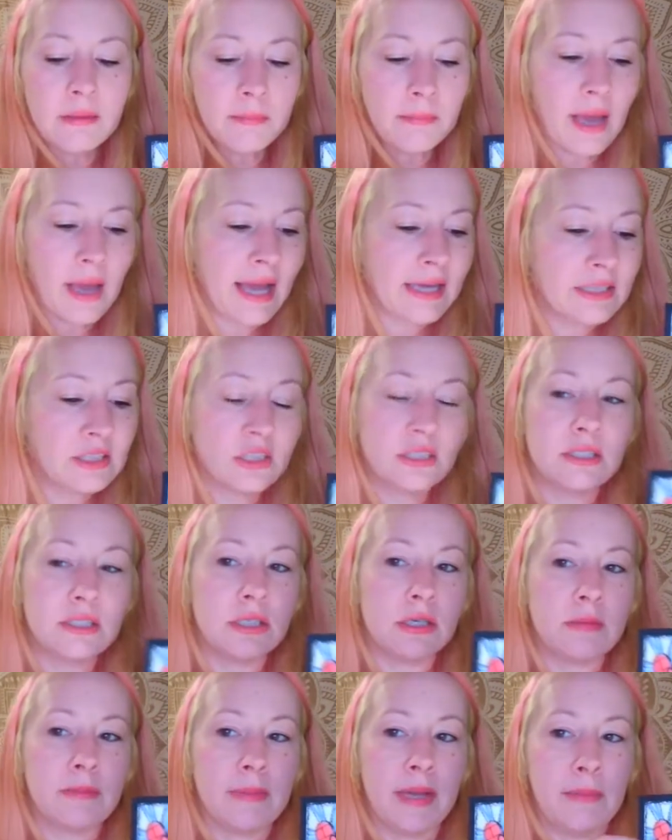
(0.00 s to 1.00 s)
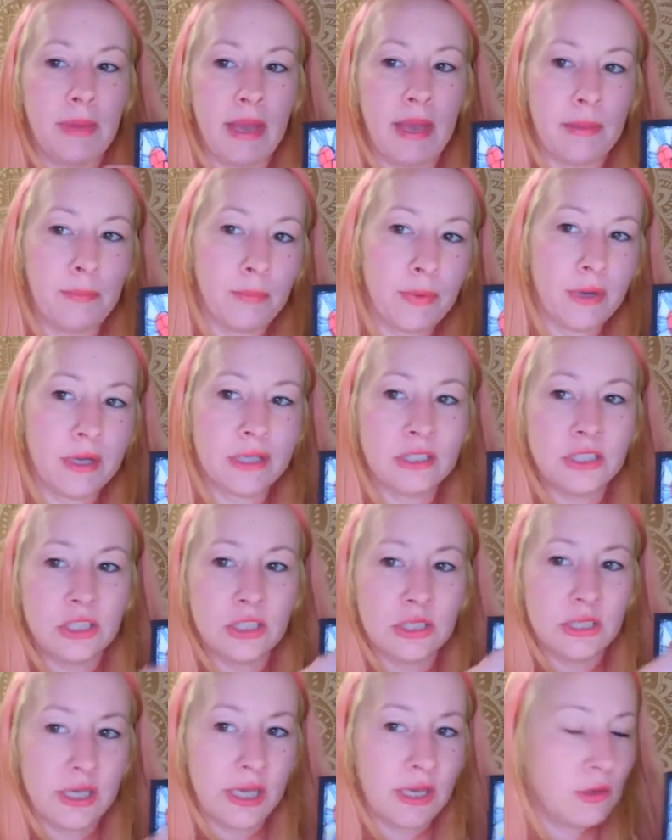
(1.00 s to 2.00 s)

I just took my paintbrush and